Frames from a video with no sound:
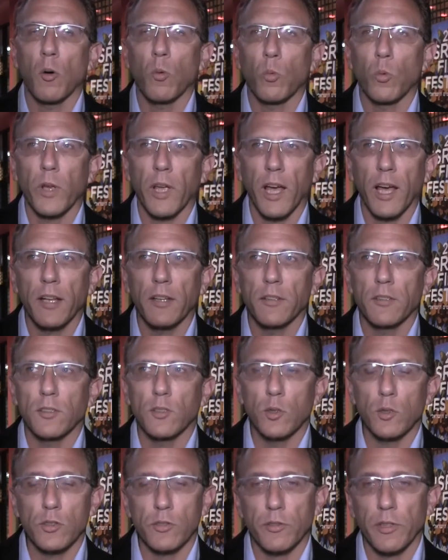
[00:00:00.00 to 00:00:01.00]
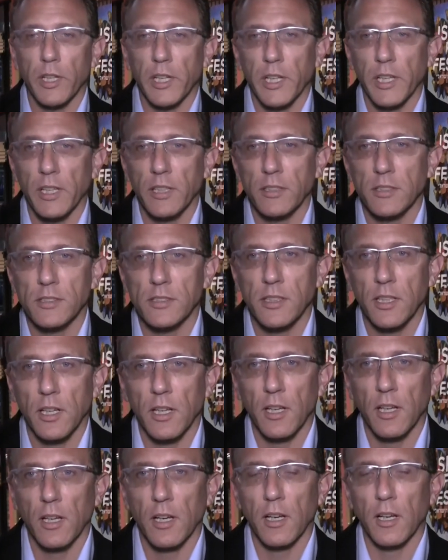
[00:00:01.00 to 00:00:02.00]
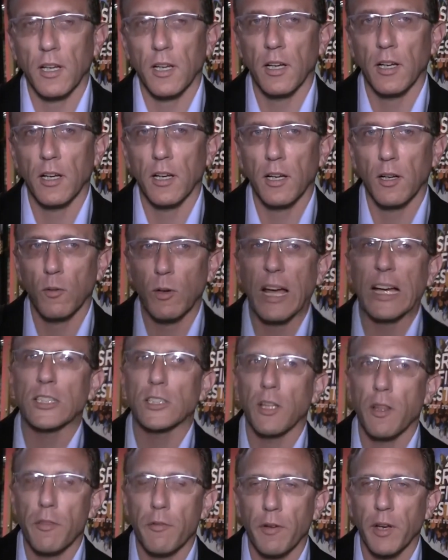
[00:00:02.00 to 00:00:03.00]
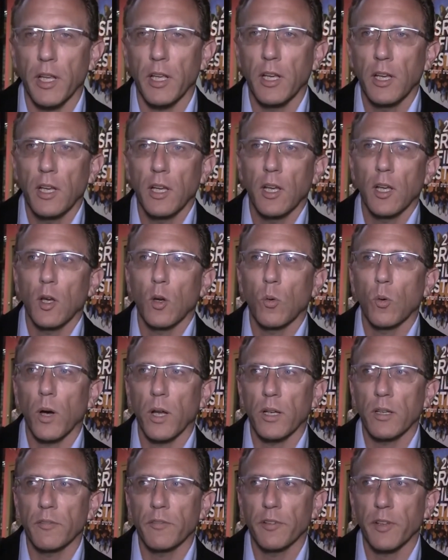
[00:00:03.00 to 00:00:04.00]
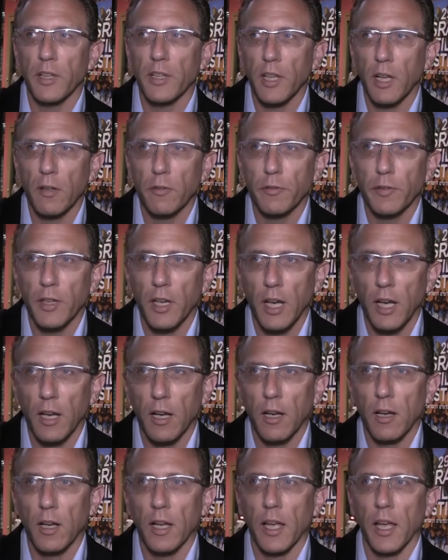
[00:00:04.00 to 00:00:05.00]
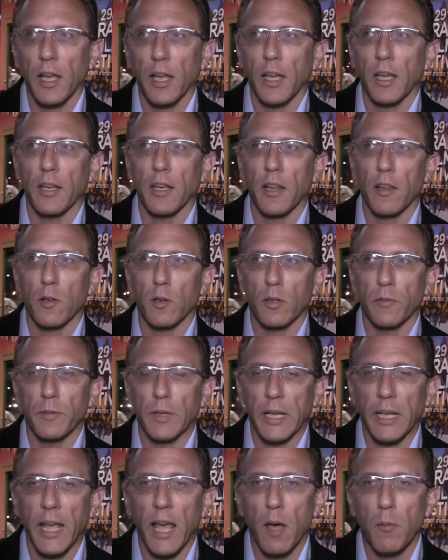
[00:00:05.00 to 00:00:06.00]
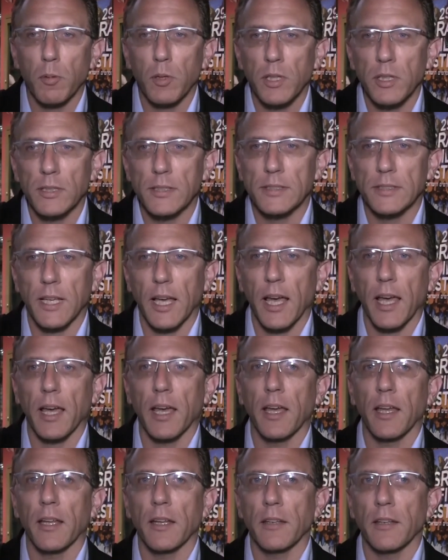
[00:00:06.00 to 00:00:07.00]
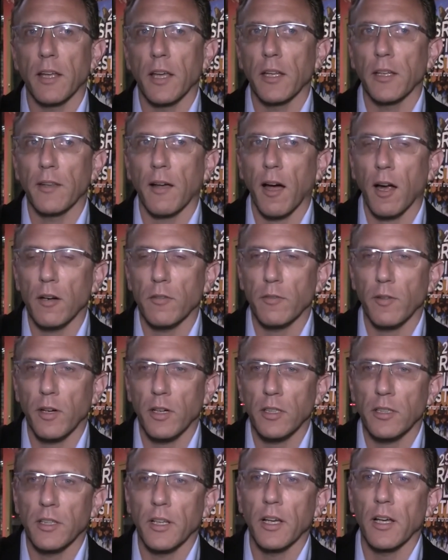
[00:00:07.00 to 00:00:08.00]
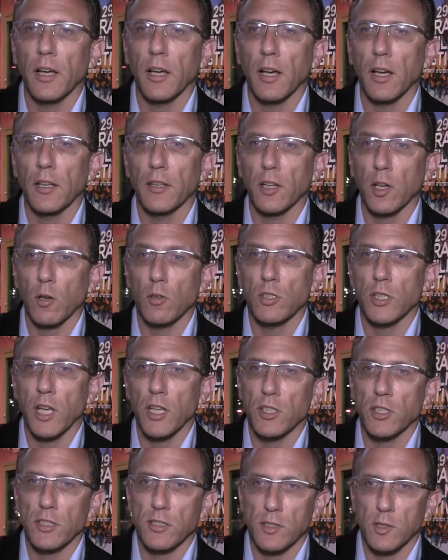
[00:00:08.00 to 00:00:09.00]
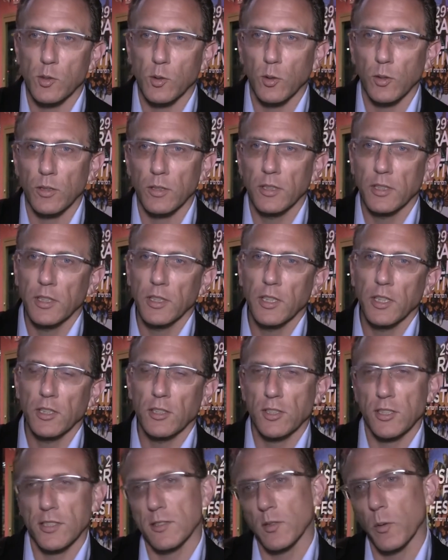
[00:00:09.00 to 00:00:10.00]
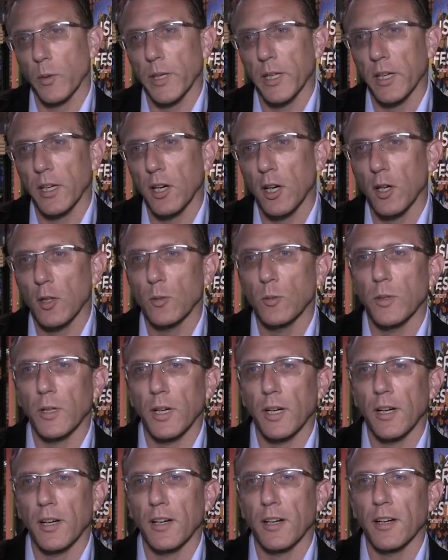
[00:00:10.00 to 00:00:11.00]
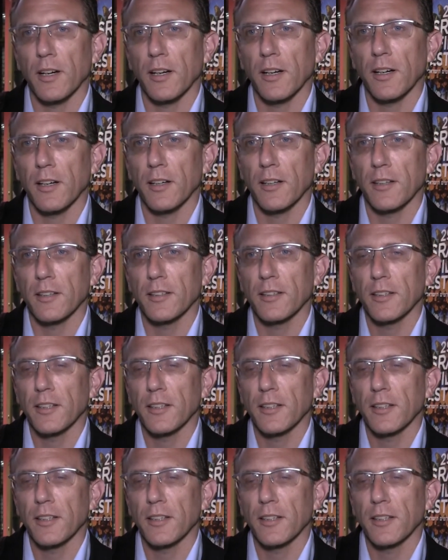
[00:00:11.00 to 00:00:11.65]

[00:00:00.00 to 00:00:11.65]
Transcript: We had two screenings, three. One in Philadelphia, another in Minneapolis, and at Harvard Negotiation School just a week ago.